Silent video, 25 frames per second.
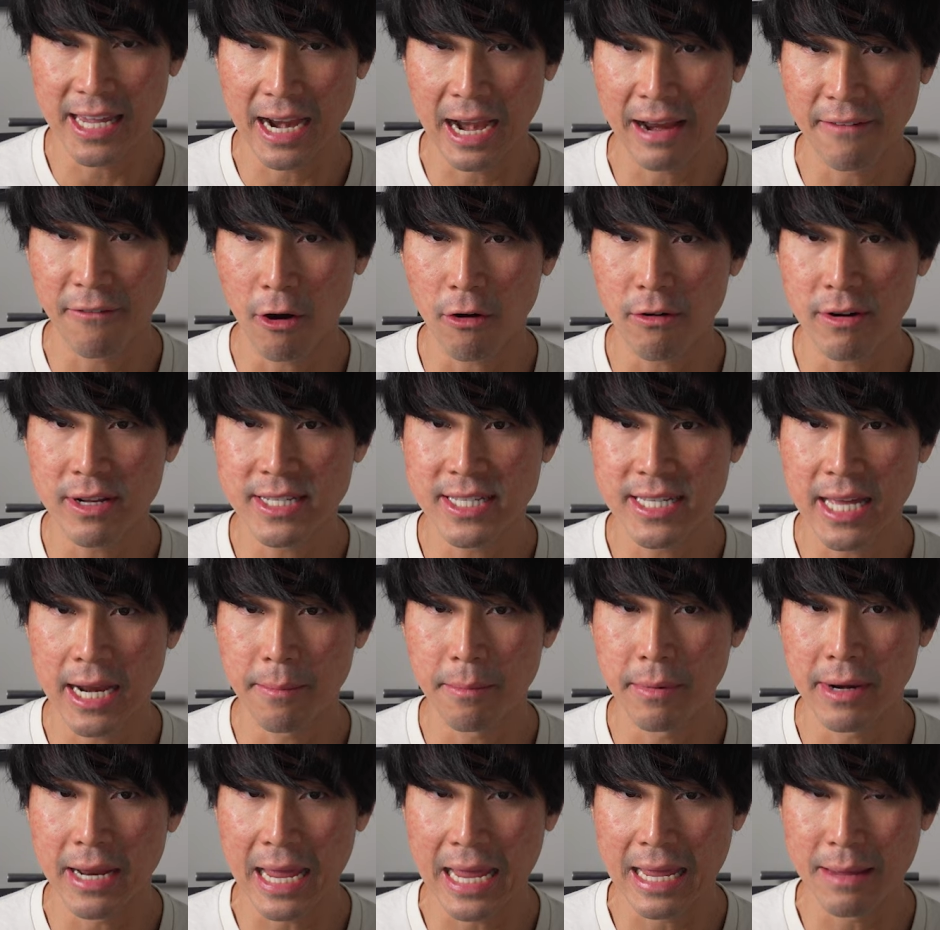And I've already set
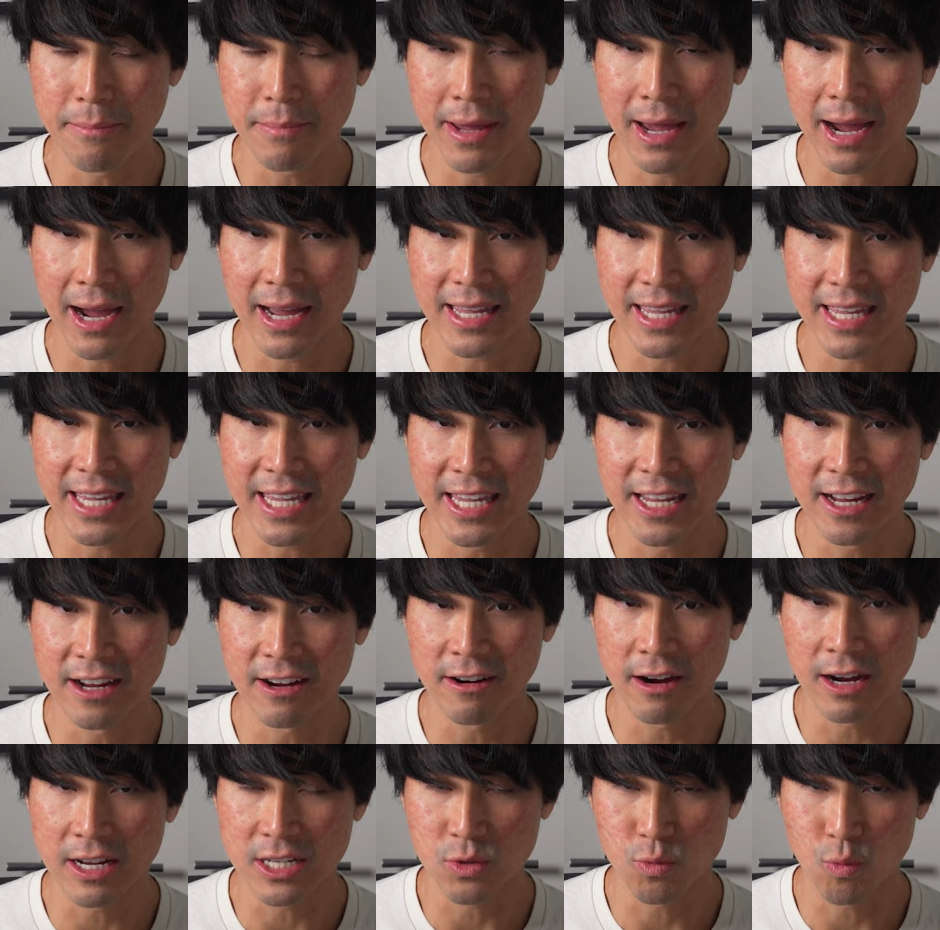up an API key
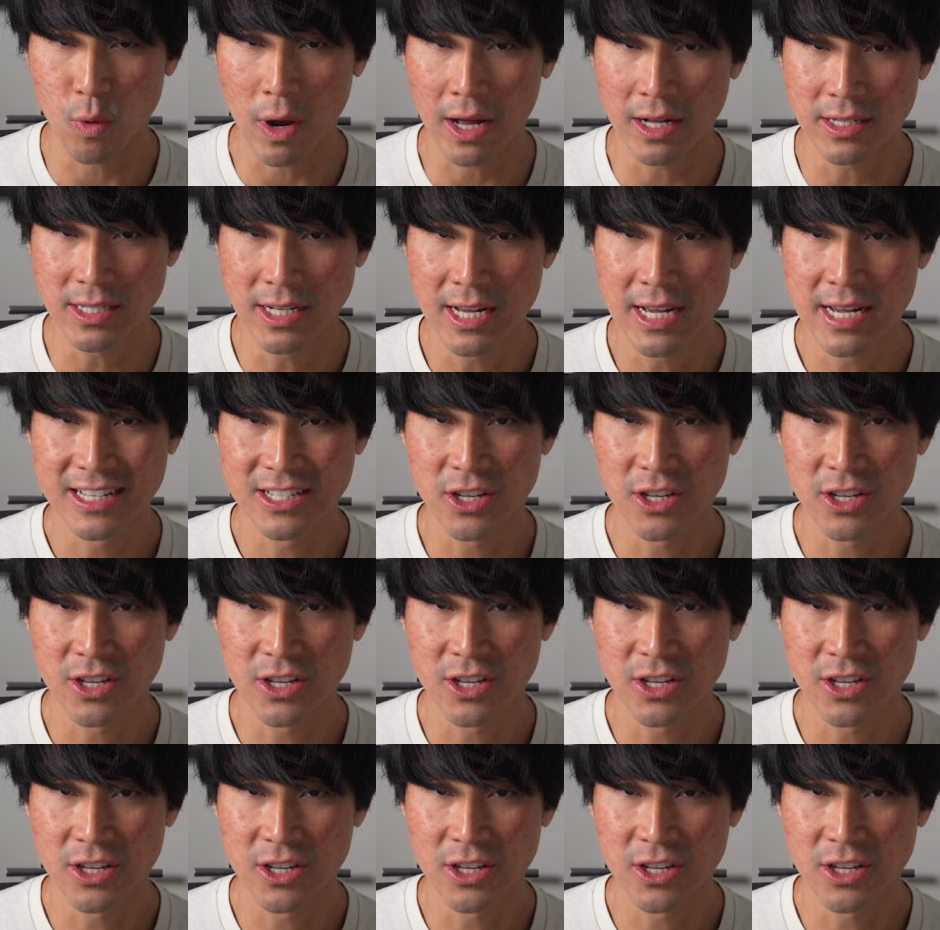here as well.